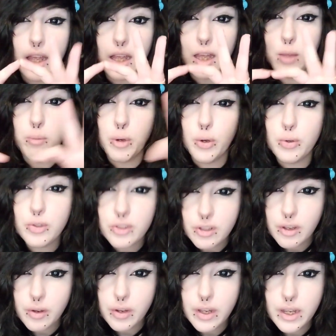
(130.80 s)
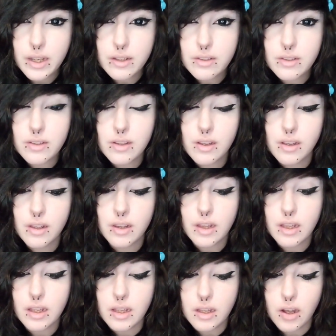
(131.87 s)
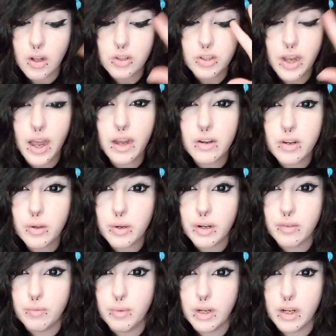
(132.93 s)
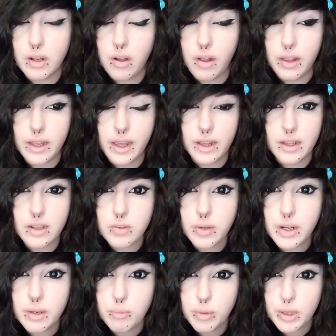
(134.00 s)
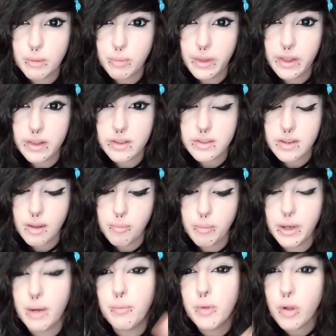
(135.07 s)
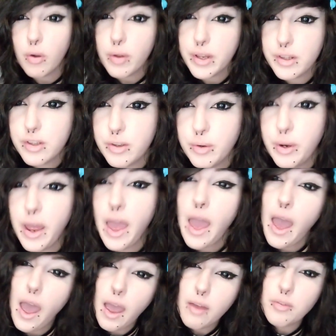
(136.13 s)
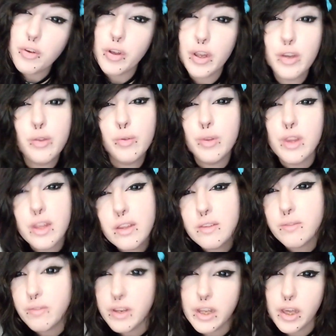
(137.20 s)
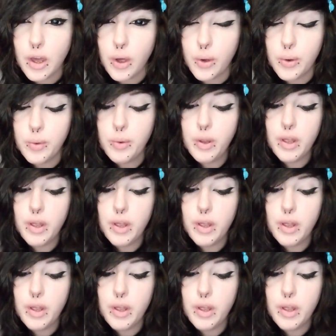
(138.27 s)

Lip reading: emo series, I don't know what I'm gonna call it yet. That's why I didn't put the playlist up, but I'm going to after I do this video.